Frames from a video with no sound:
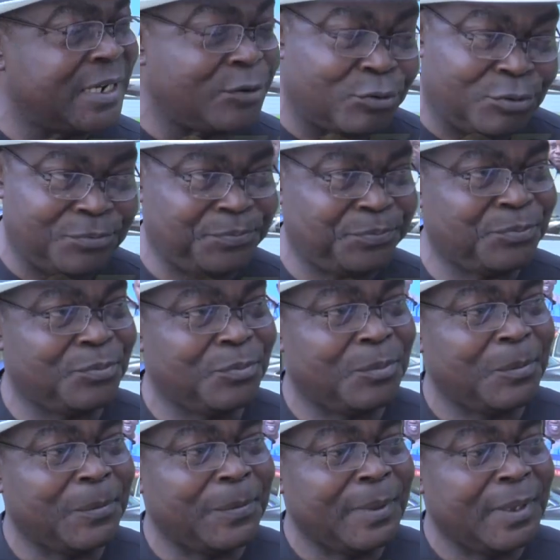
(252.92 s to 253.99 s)
Edo.
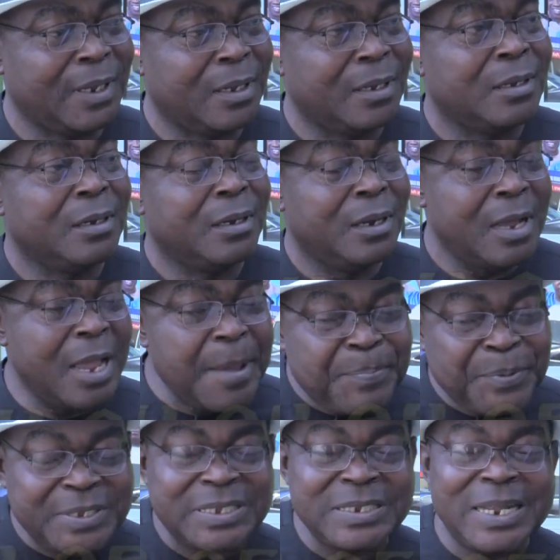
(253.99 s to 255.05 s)

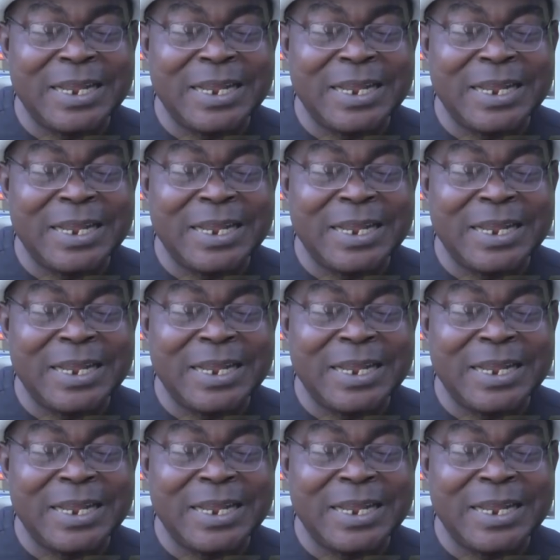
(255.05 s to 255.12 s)
APC